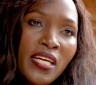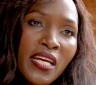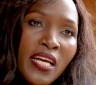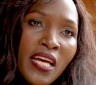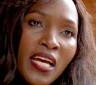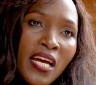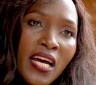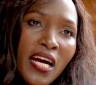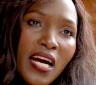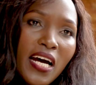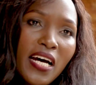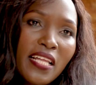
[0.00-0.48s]

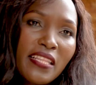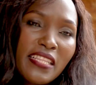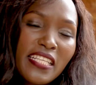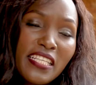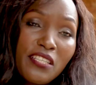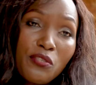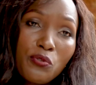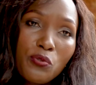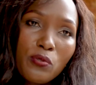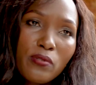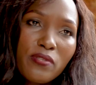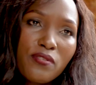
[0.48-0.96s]
And
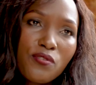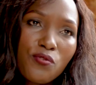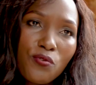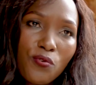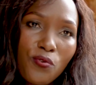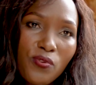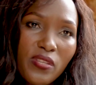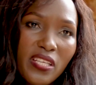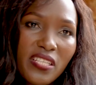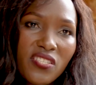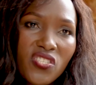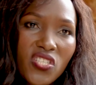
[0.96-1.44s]
then
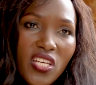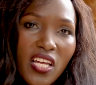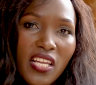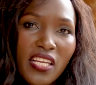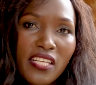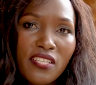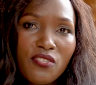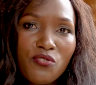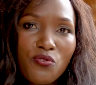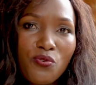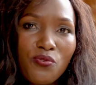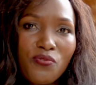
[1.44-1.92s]
also the
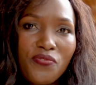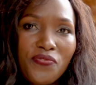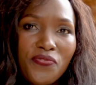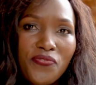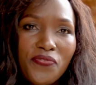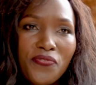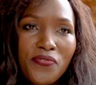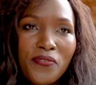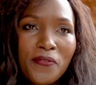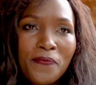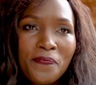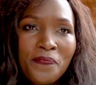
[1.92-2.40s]
challenge of
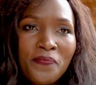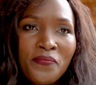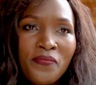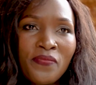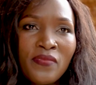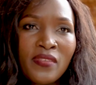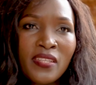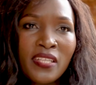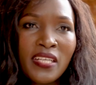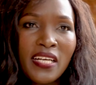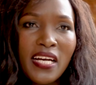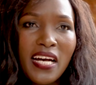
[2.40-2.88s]

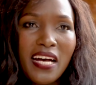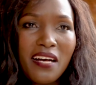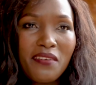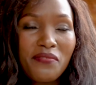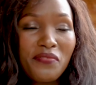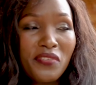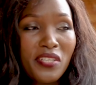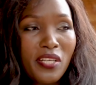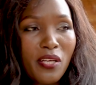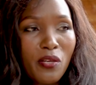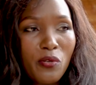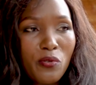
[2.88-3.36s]

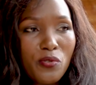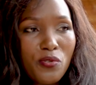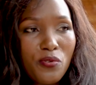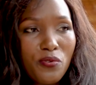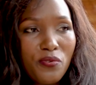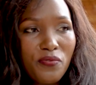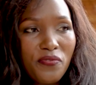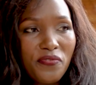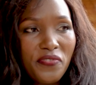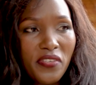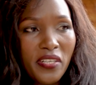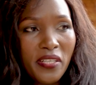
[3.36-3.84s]
having a lot
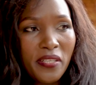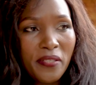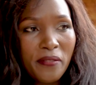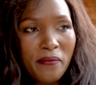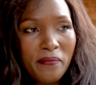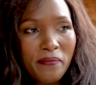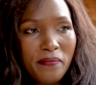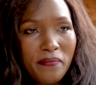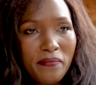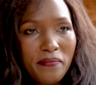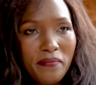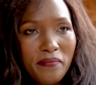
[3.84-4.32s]
of
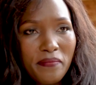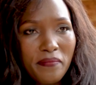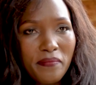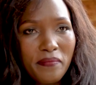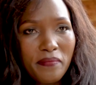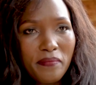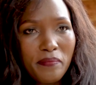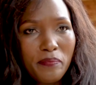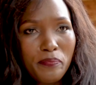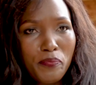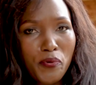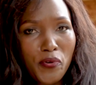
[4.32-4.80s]

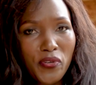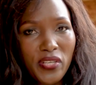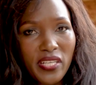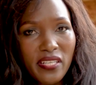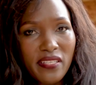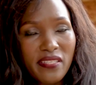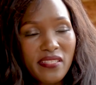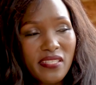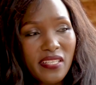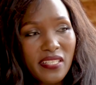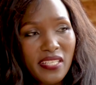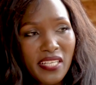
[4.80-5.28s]

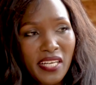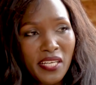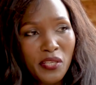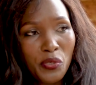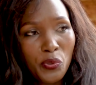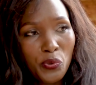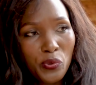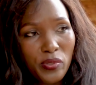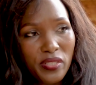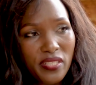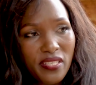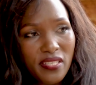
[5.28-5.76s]
products that are
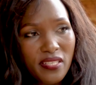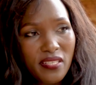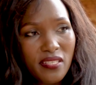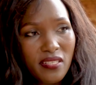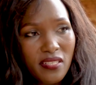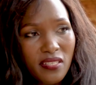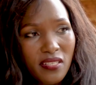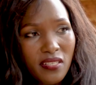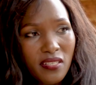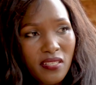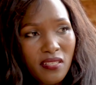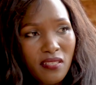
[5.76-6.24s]
not
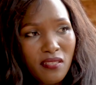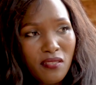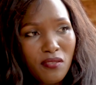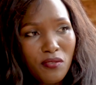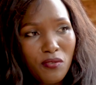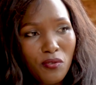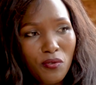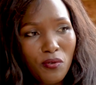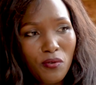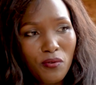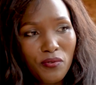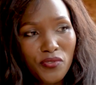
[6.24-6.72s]

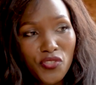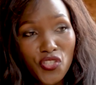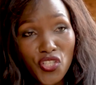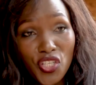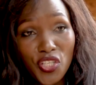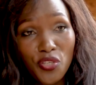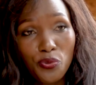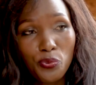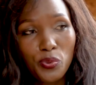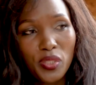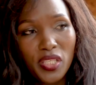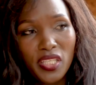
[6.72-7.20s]

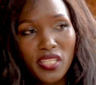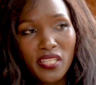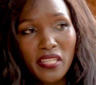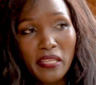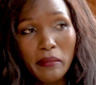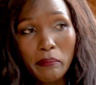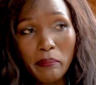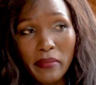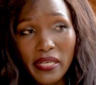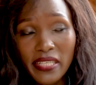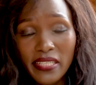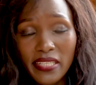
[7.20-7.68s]
genuine in
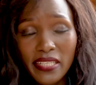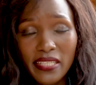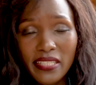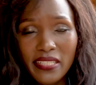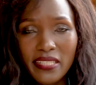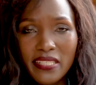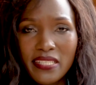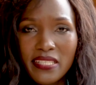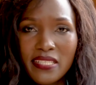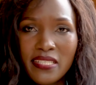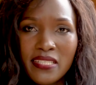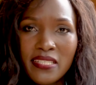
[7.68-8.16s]
the
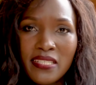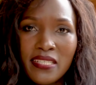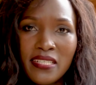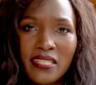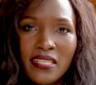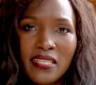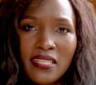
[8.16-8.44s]
market.